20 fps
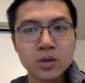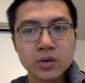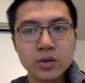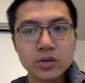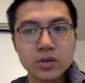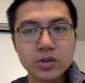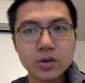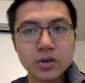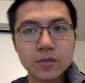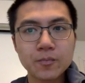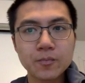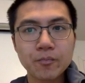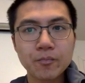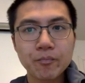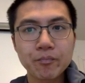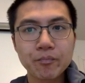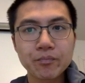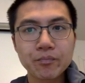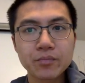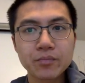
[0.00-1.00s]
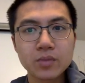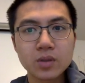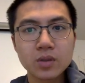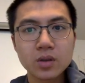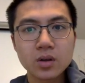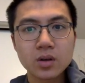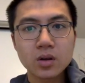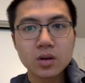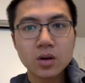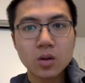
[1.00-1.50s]
So
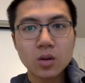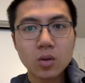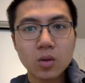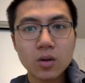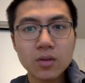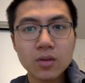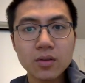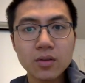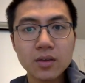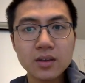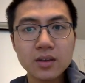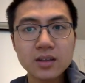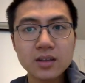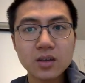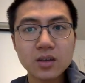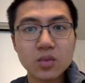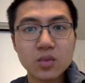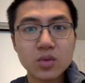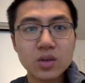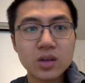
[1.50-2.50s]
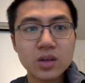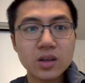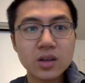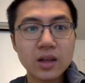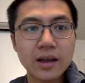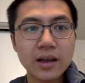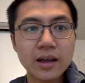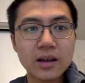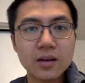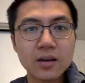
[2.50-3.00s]
one of the things I really
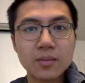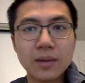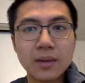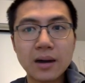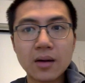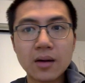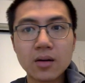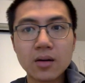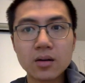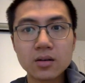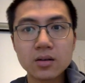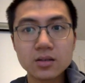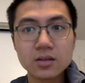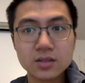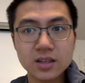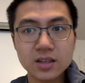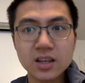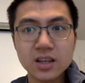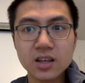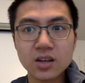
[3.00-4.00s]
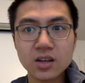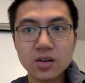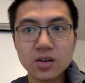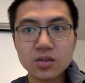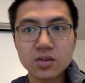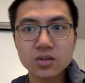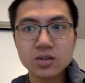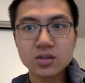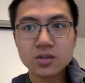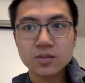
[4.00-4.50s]
like about sticky
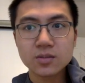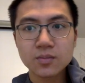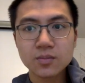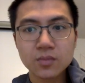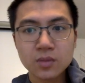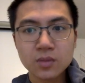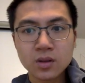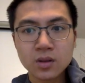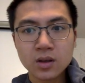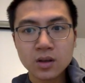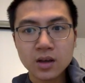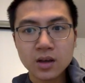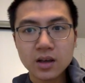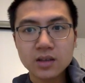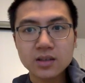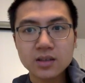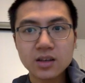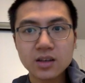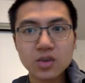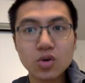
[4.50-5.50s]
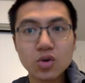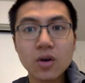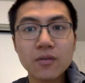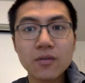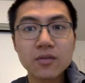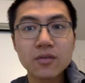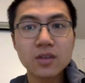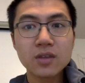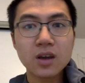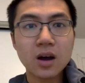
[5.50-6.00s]
notes is that you
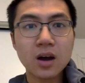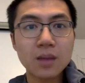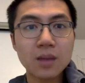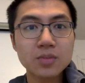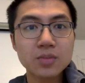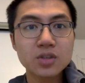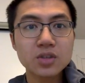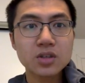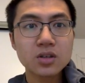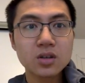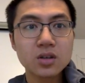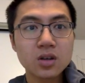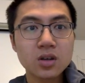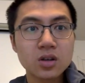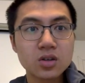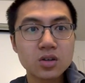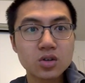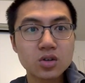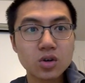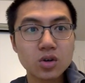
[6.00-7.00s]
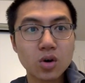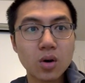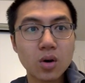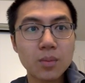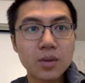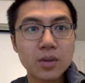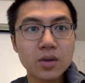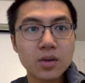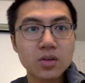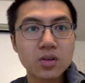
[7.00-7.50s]
have the option to go
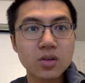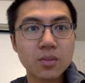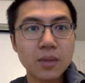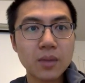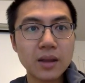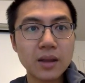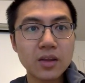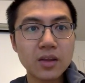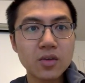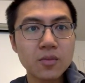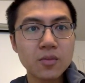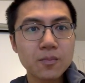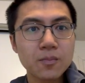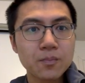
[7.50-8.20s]
up here to the menu